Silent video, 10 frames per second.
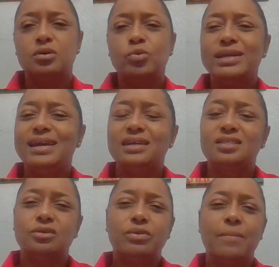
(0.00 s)
we get
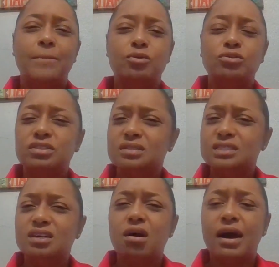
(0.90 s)
so
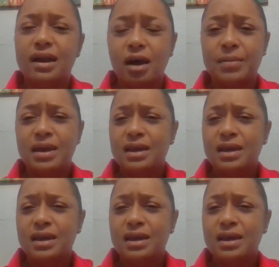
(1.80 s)
emotionally caught up